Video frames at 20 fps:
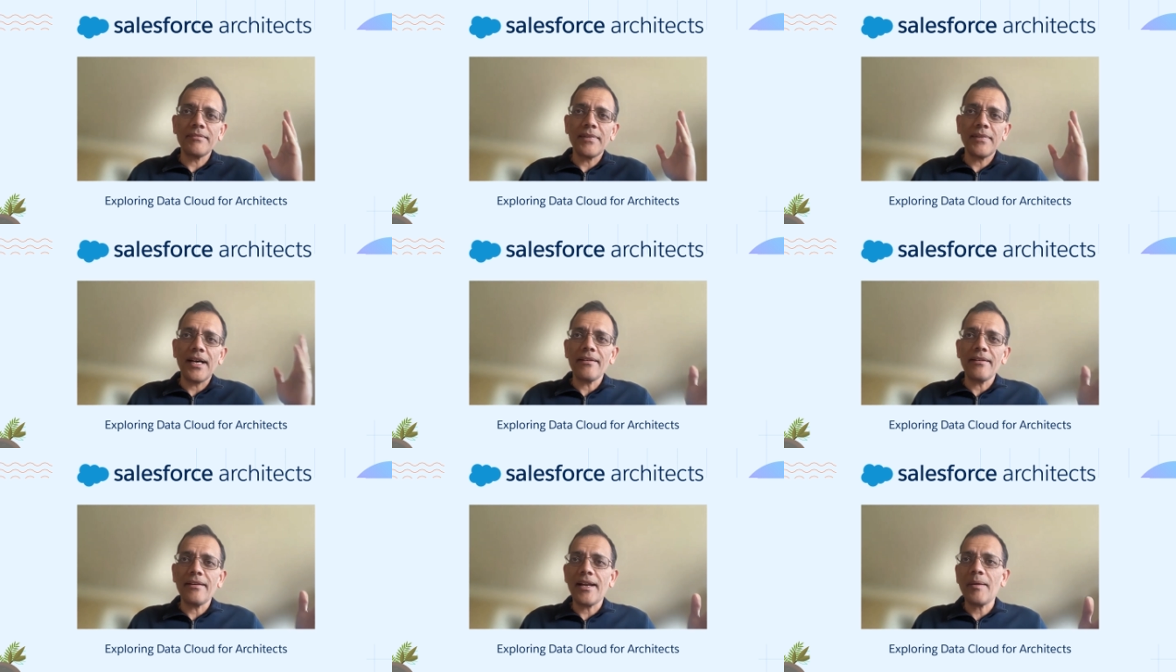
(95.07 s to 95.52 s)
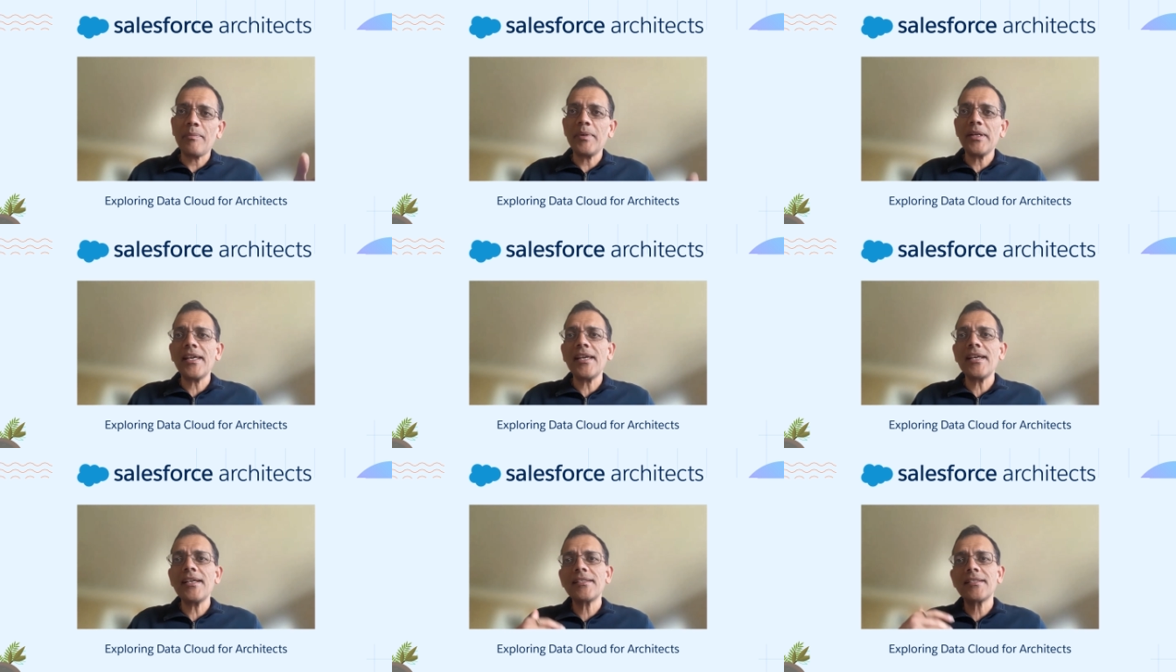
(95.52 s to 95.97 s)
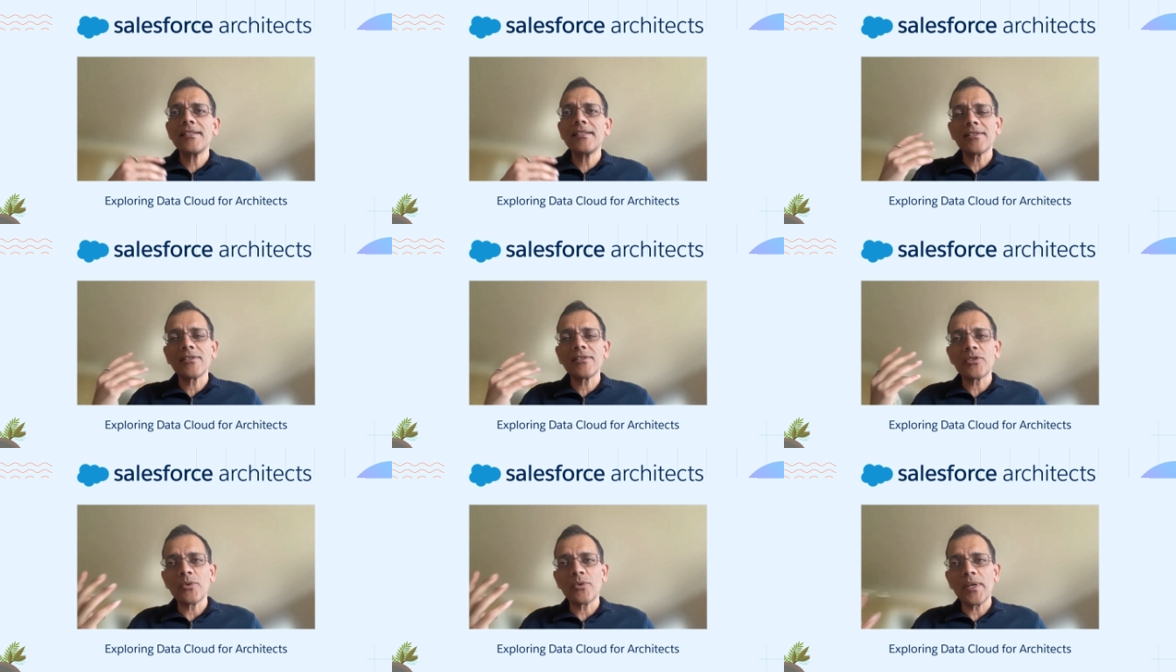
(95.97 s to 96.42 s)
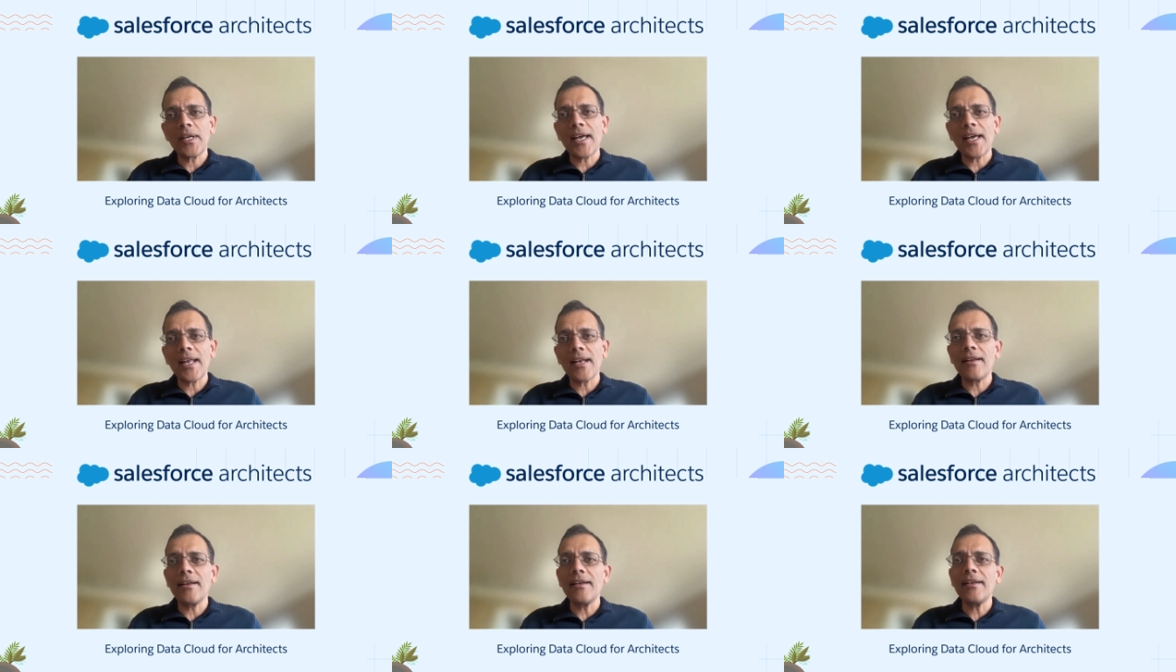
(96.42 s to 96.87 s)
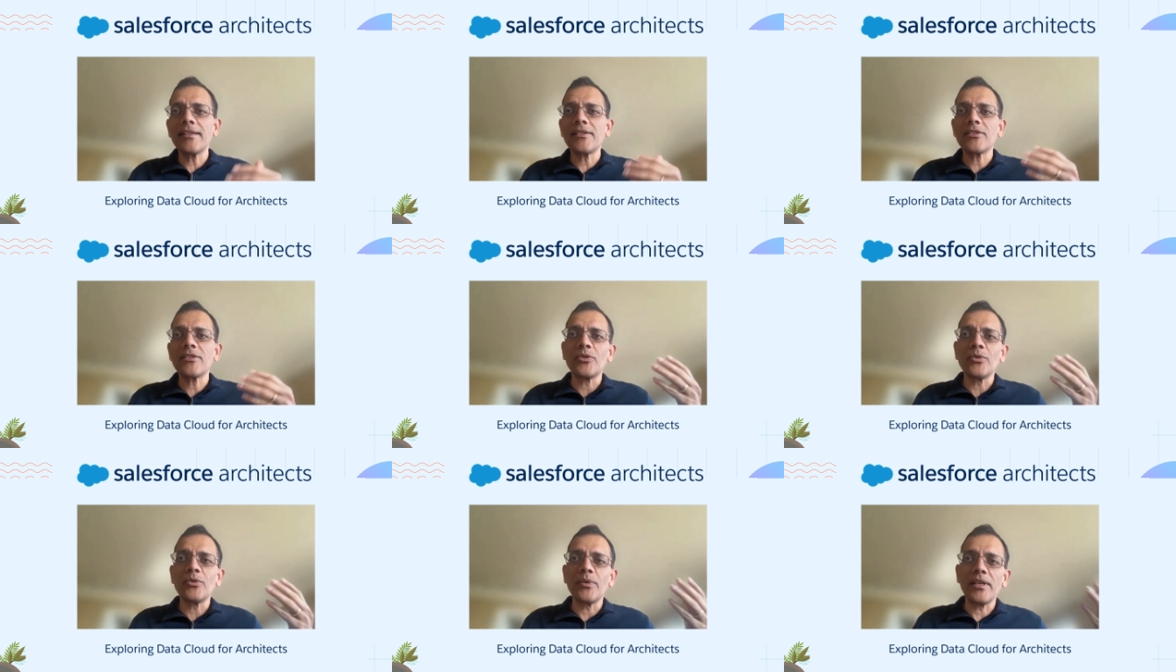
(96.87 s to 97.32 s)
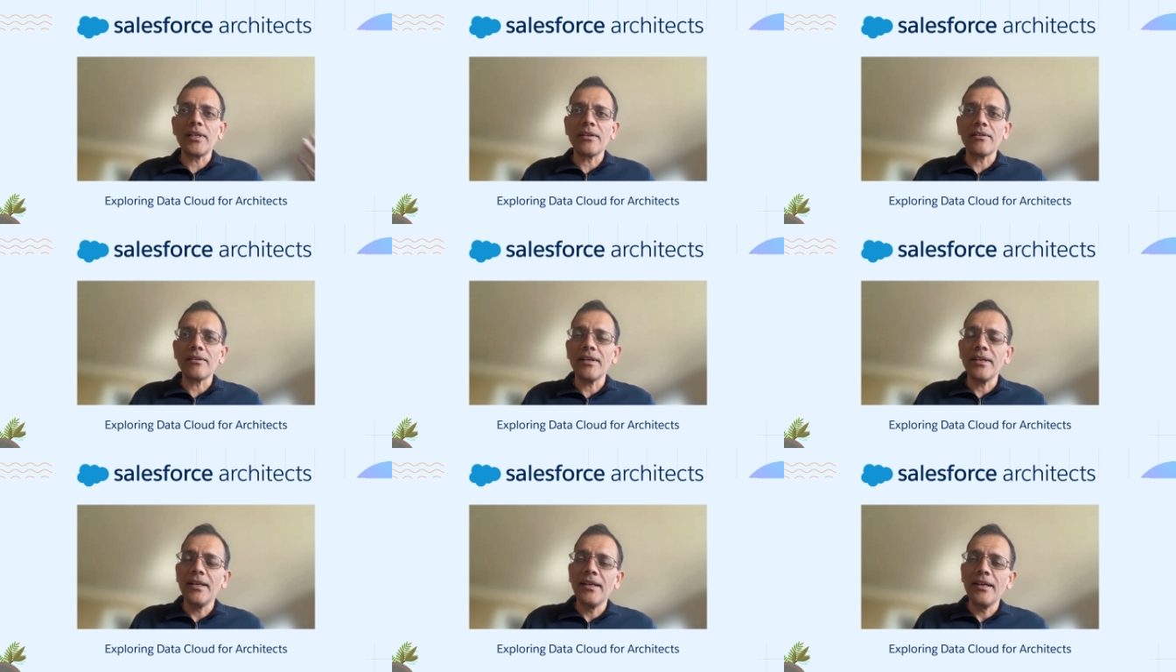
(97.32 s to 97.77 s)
other applications, doing analytics, doing